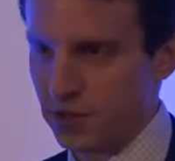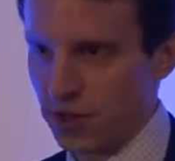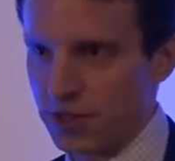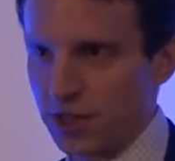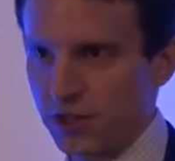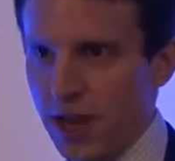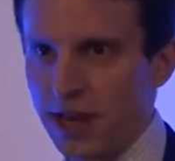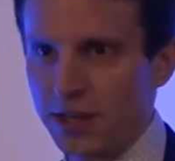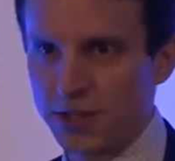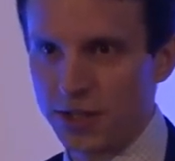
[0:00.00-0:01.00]
interesting
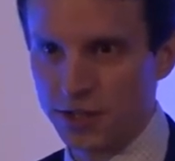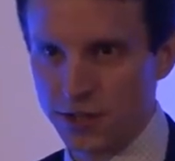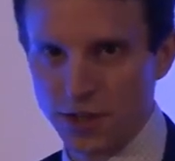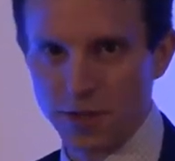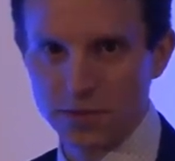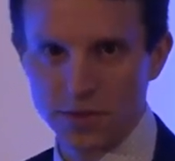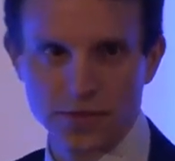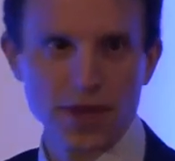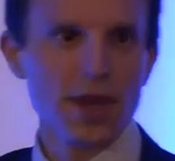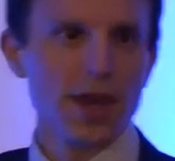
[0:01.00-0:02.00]
challenges in terms
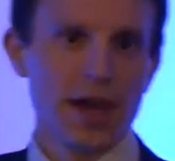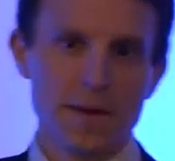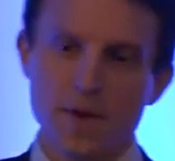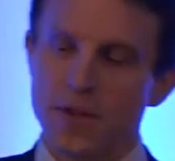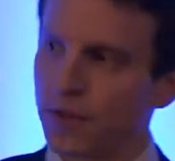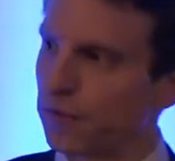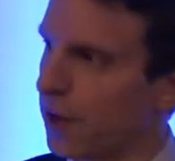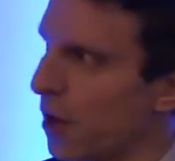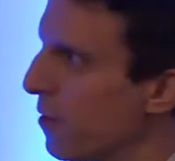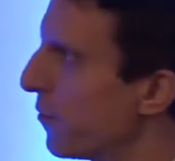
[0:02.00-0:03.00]
of the
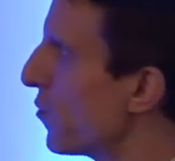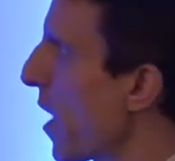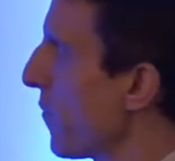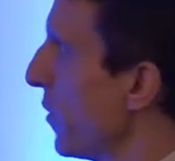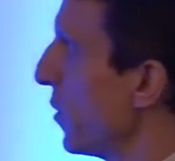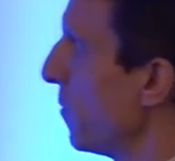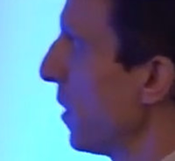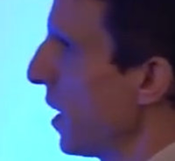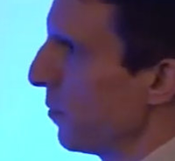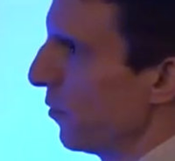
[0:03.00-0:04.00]
flow of traffic and
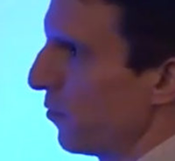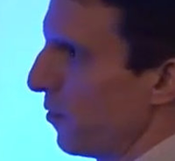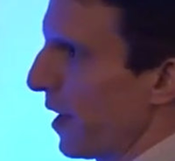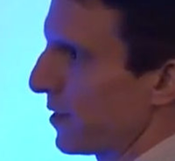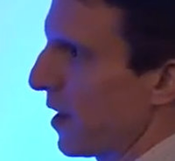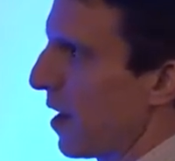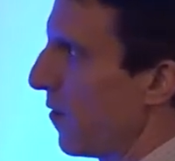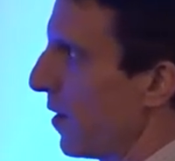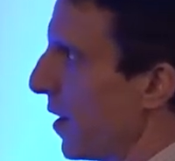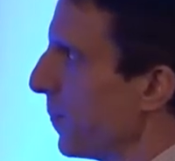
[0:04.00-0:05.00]
people through that
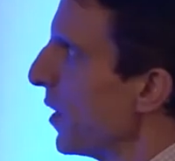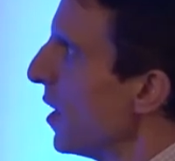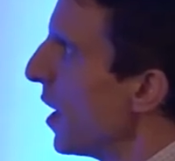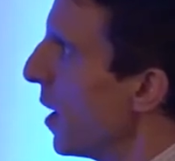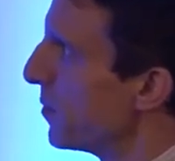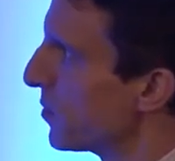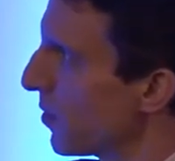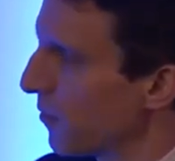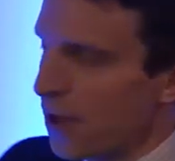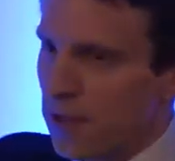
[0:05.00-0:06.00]
area.
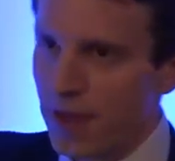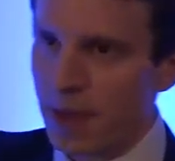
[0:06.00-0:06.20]
So they